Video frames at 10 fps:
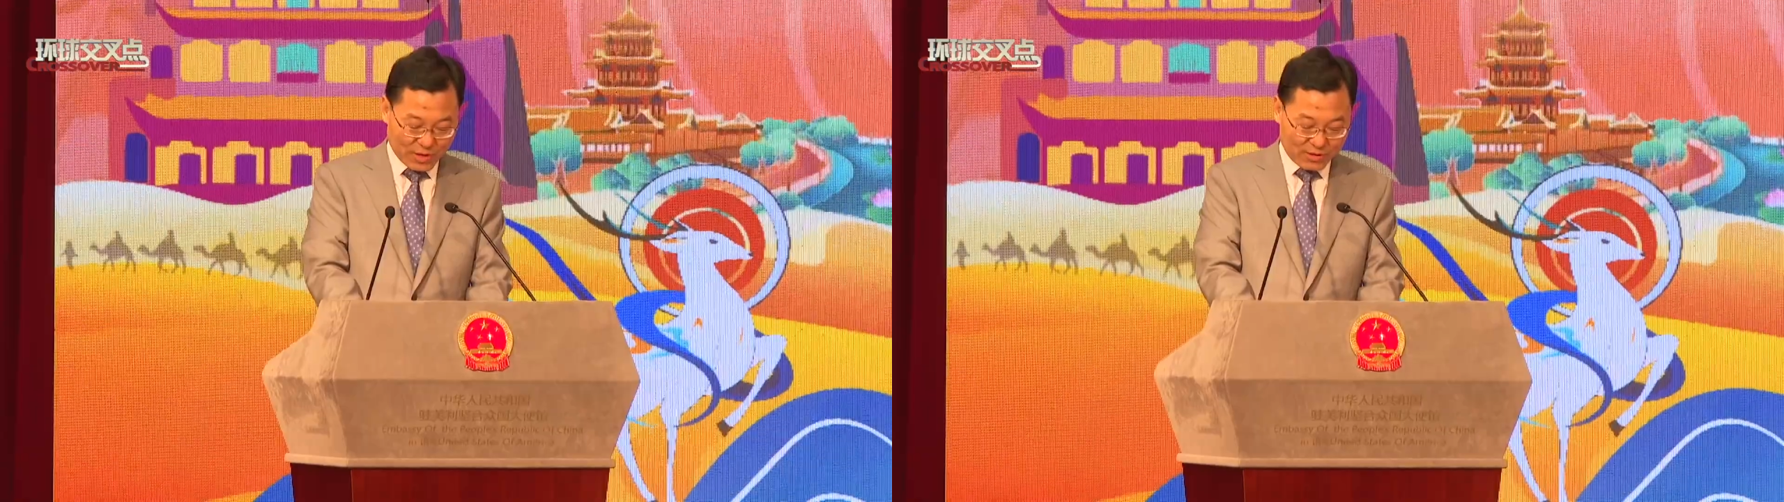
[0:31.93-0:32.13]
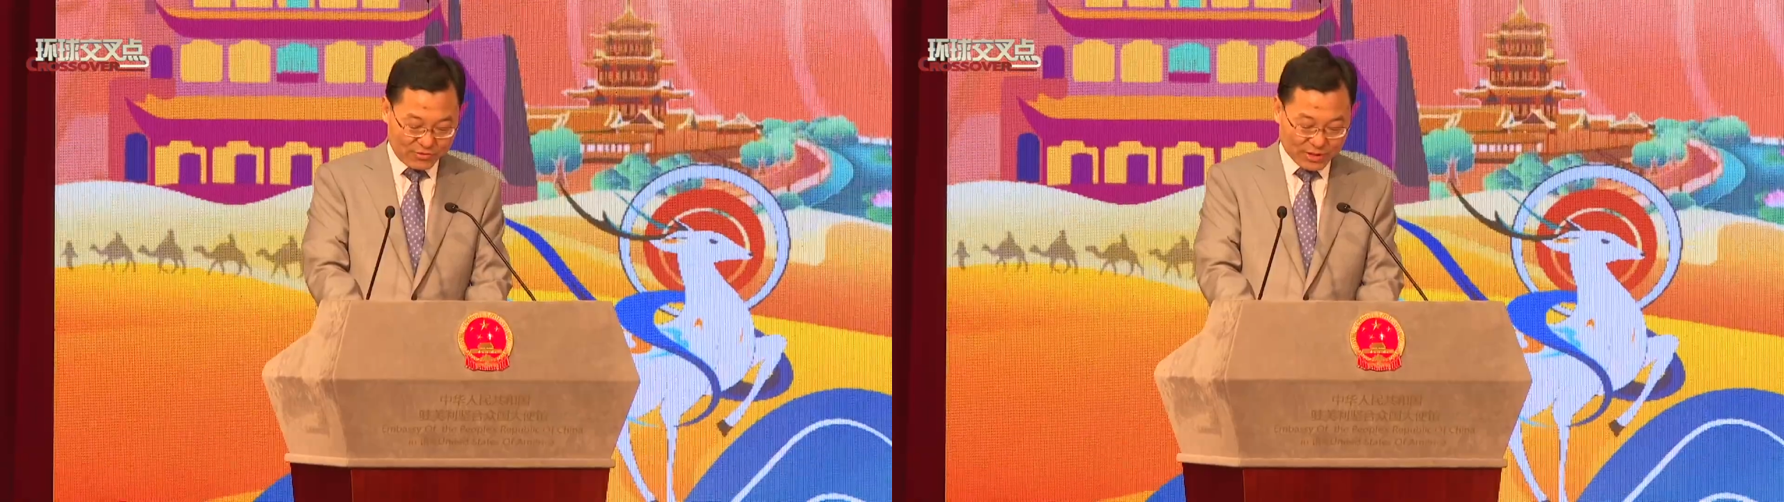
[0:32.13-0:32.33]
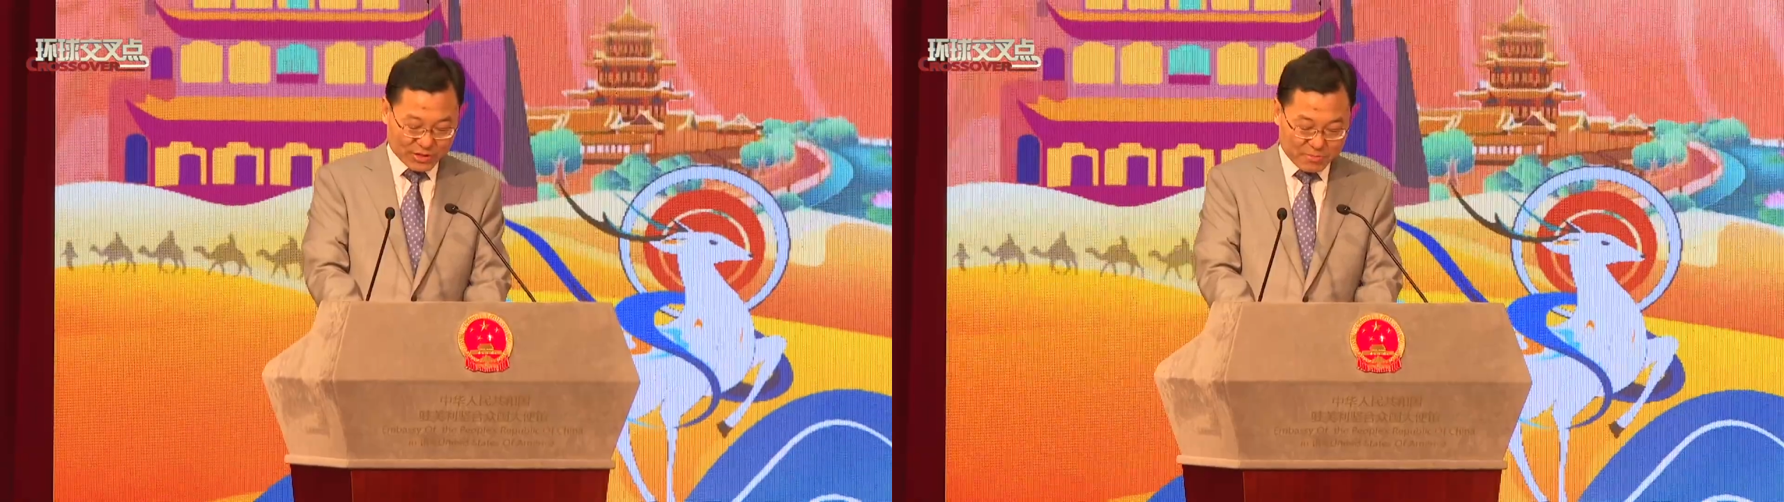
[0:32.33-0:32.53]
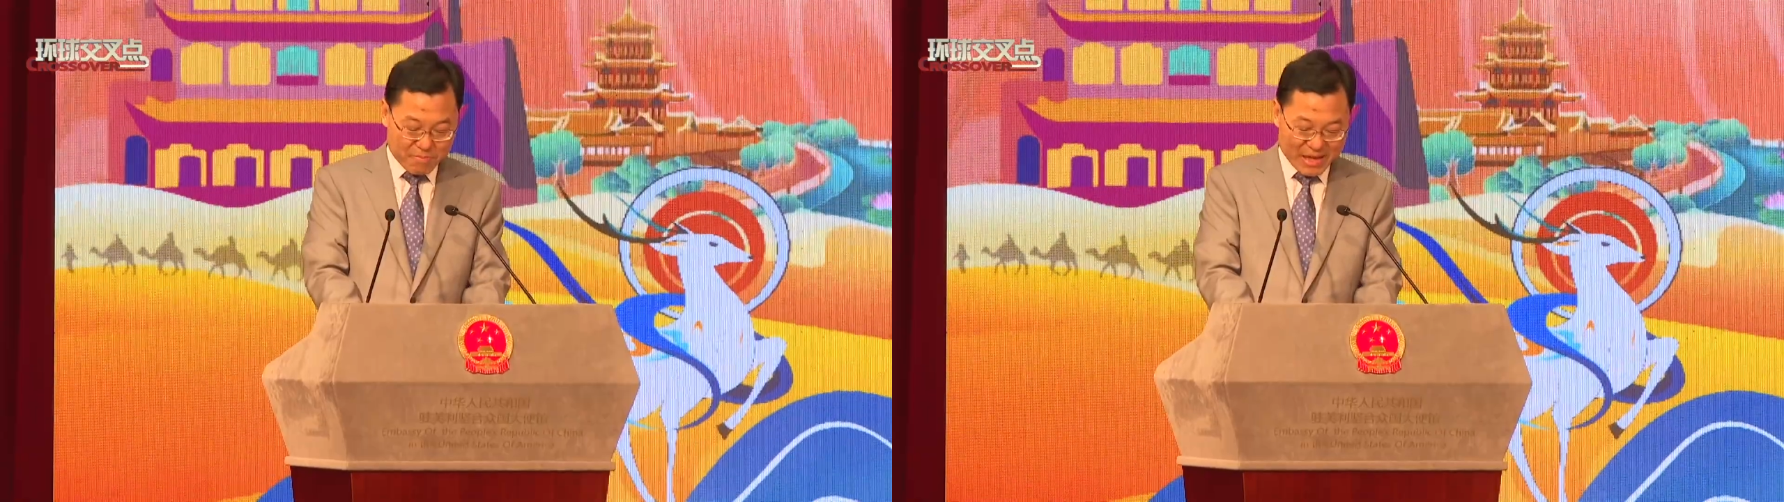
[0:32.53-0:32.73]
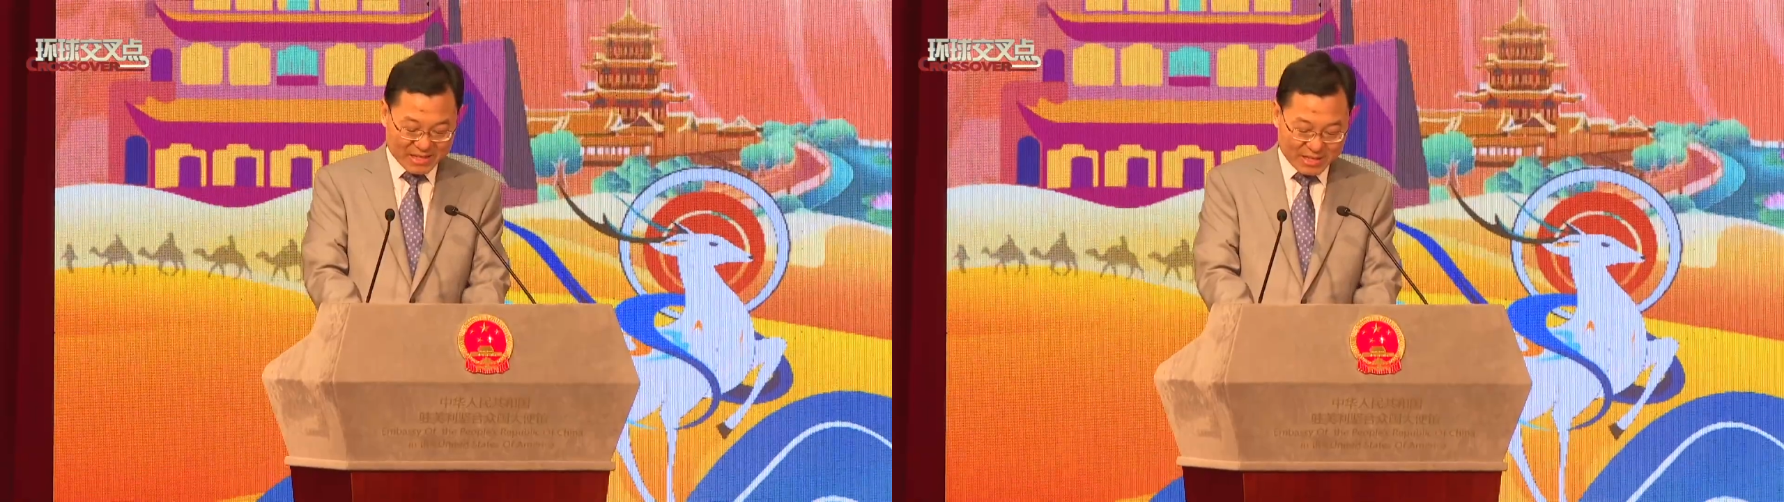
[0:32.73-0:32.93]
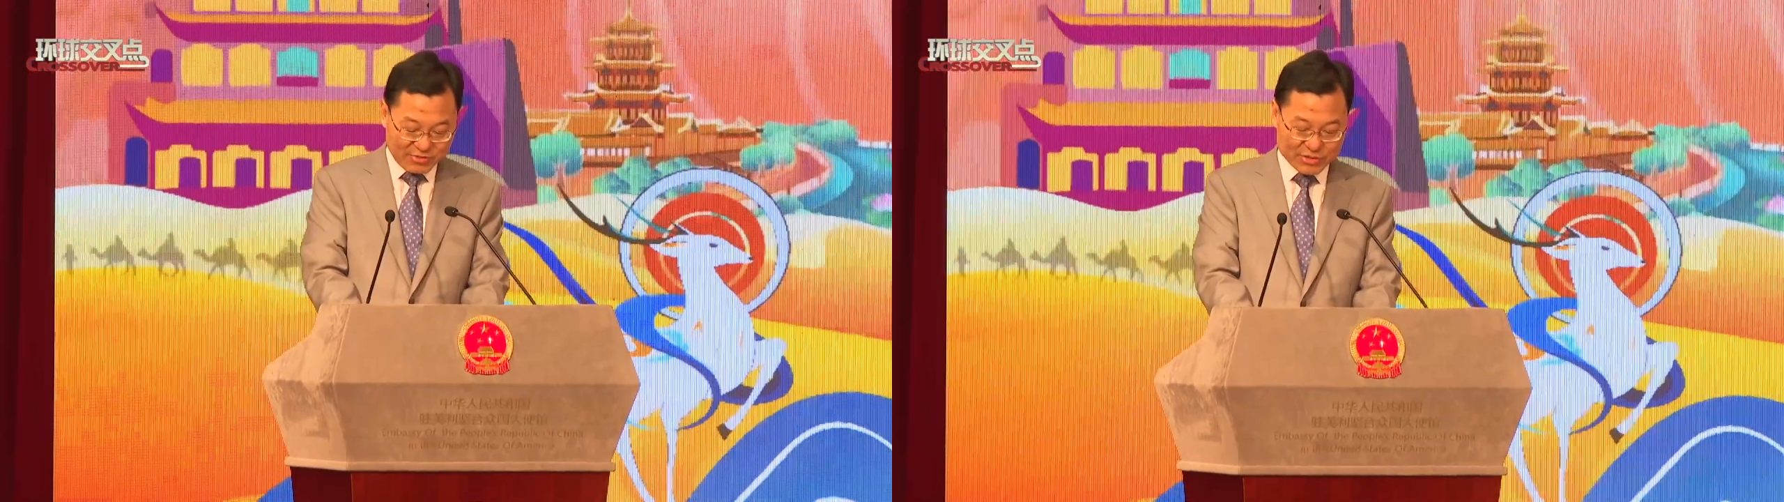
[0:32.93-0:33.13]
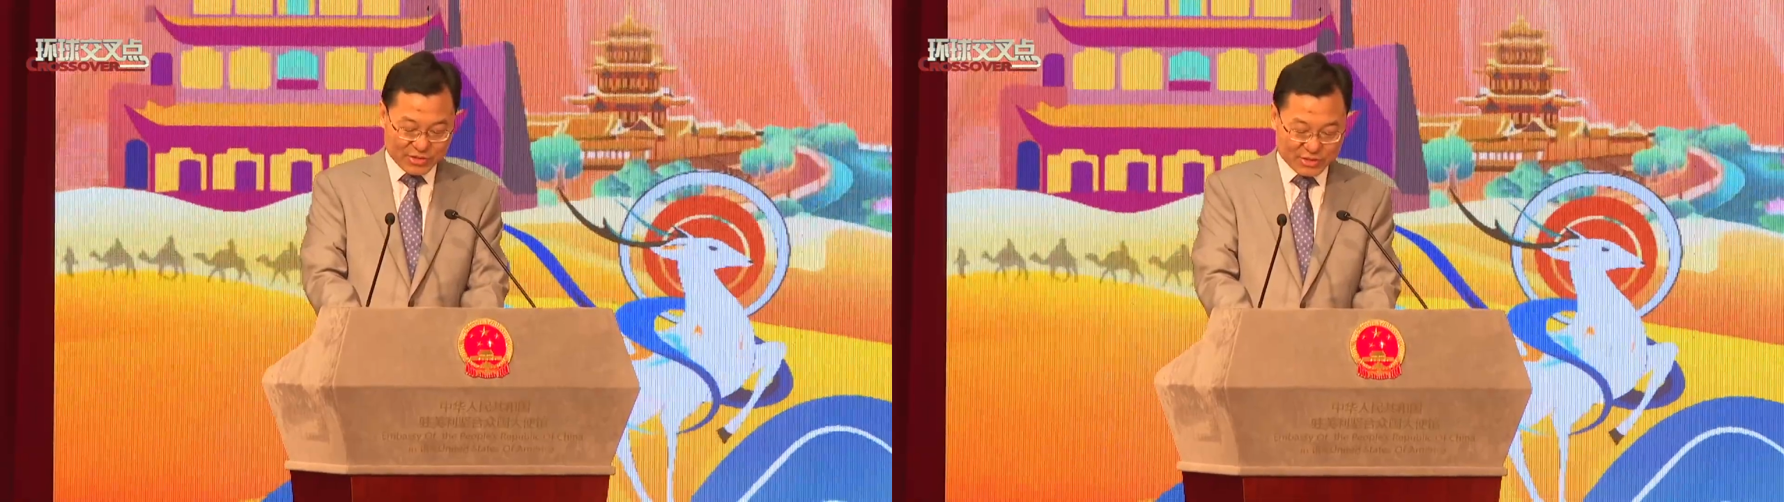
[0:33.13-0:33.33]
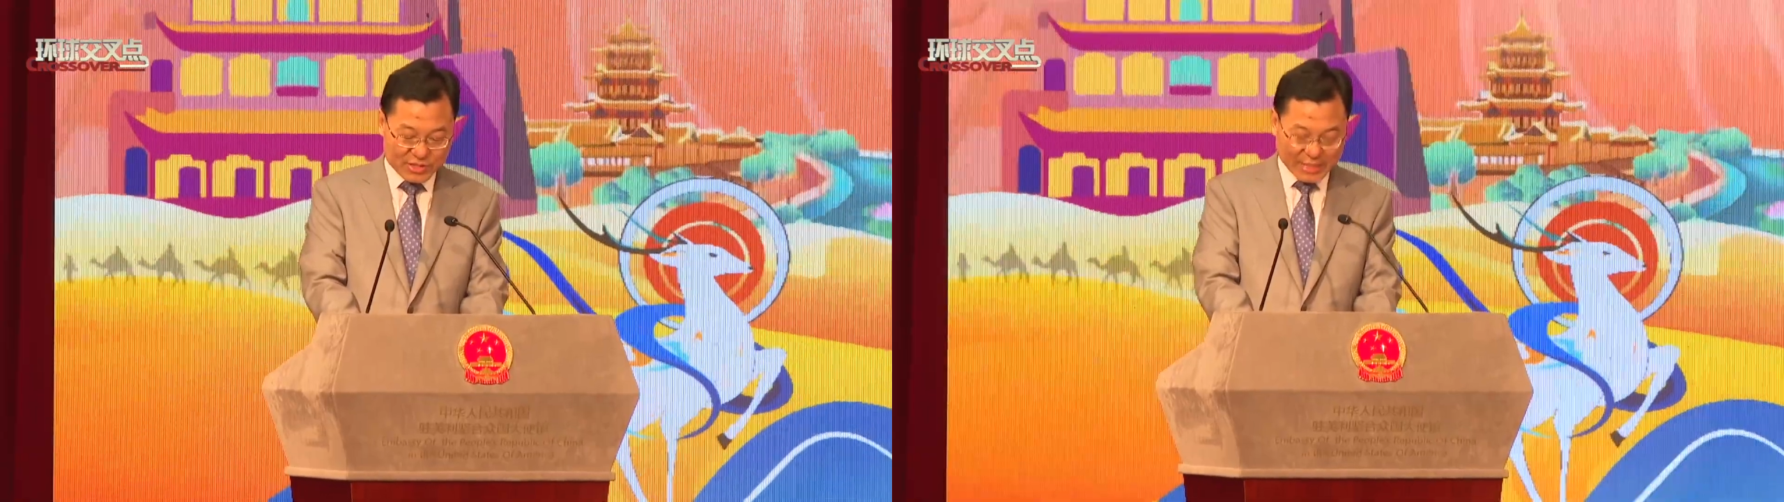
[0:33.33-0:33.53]
of its
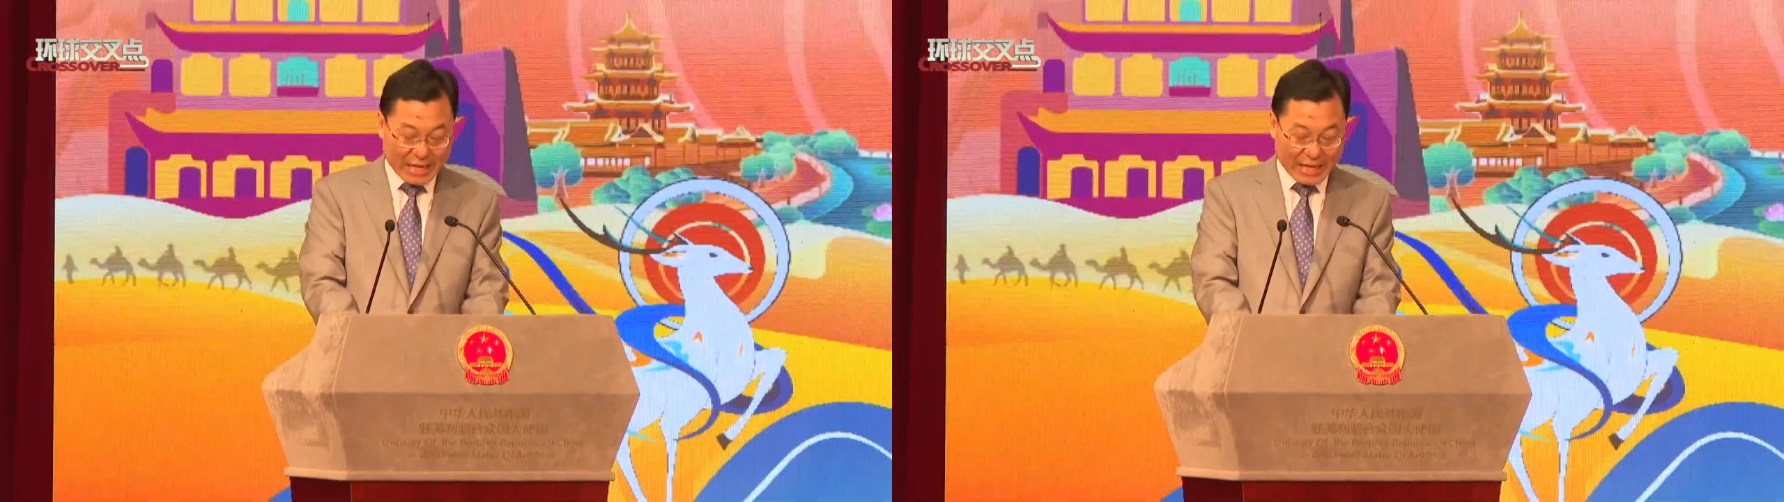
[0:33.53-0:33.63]
magnificent